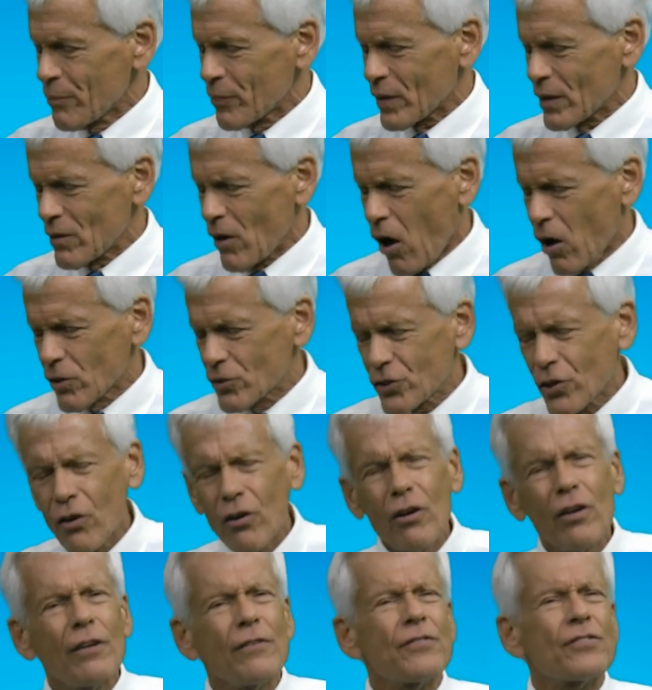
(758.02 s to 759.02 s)

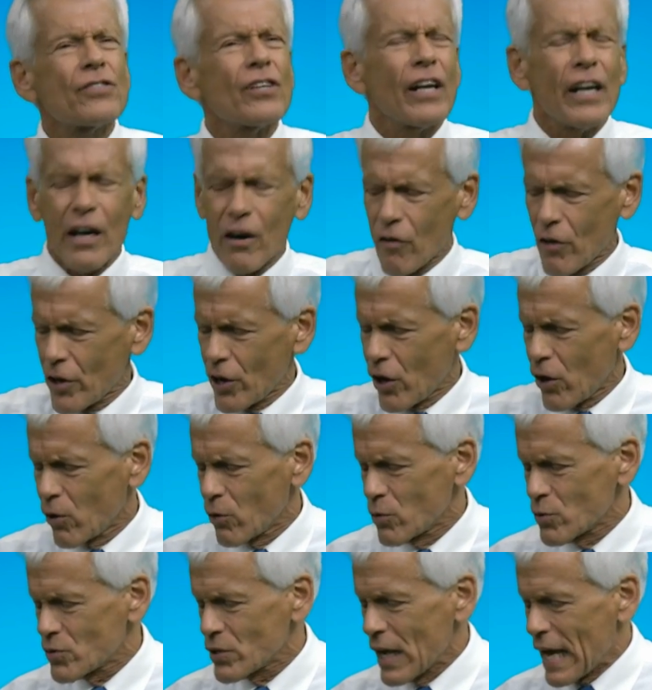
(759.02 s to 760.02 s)
alternative
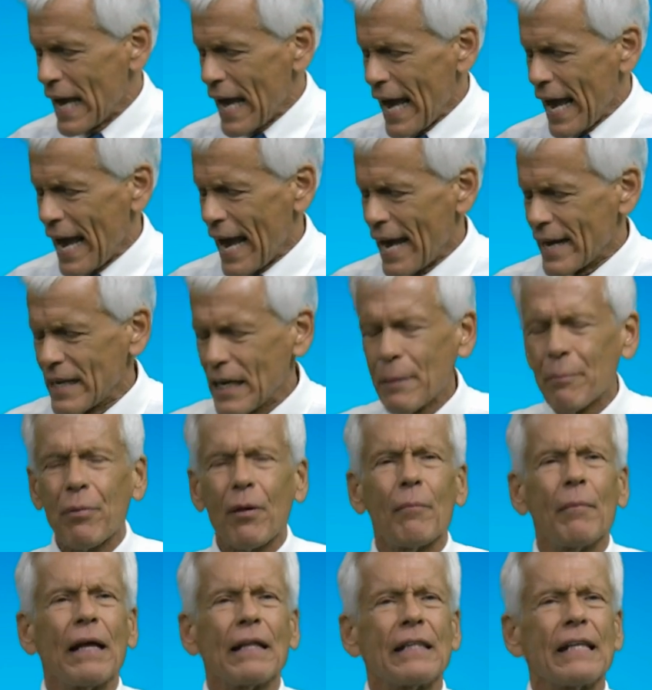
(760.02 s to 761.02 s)
scenarios and
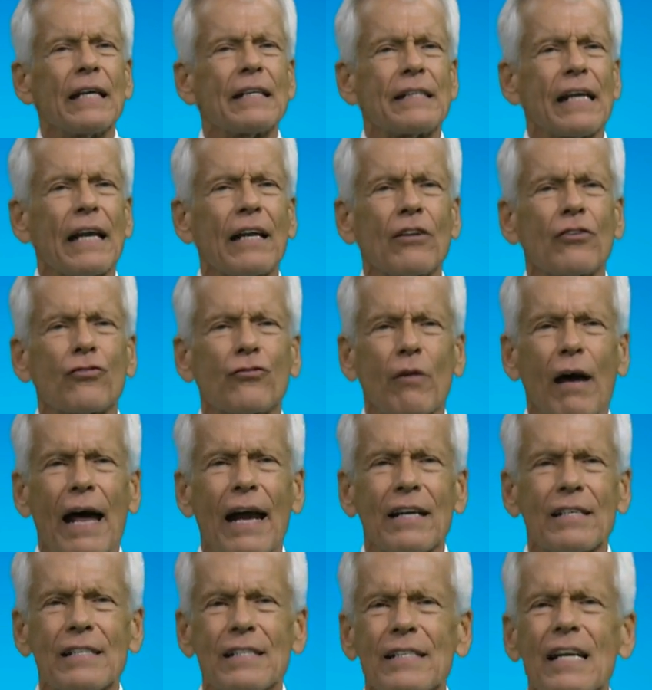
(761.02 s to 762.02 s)
implement the attendant strategies.